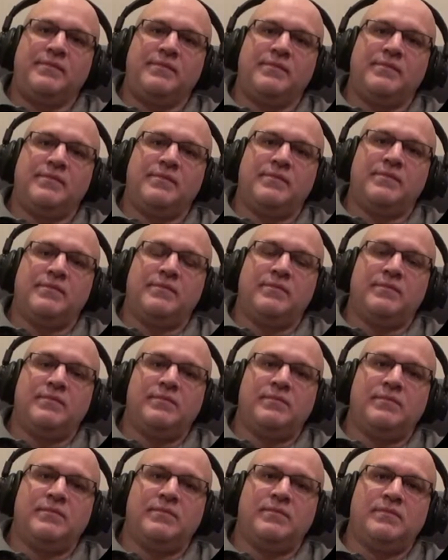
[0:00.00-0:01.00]

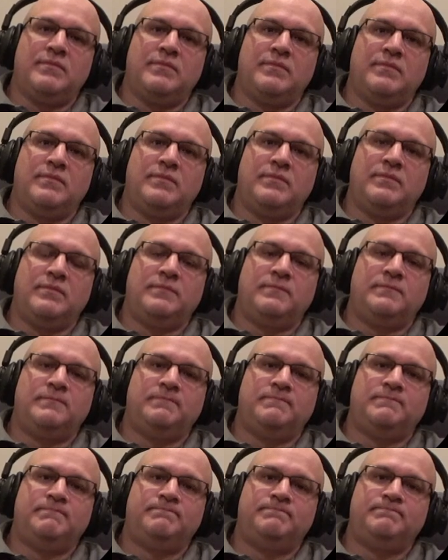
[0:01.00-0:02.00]

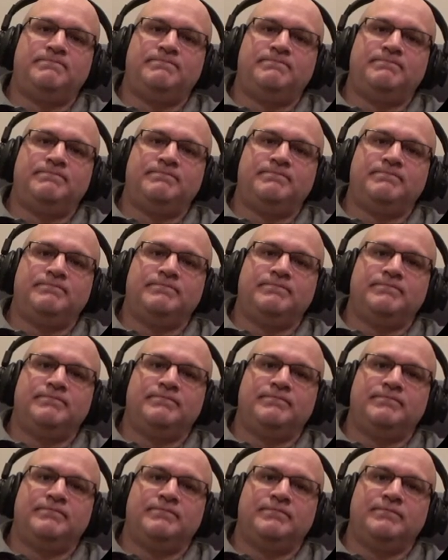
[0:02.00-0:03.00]

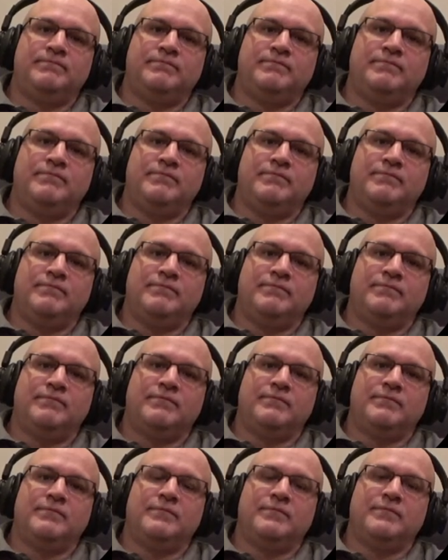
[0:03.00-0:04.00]

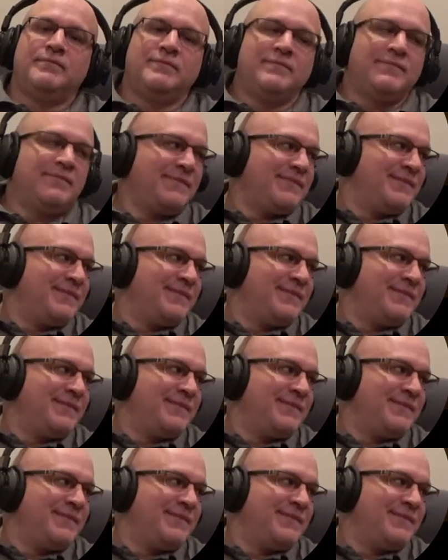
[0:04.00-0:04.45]
(silent)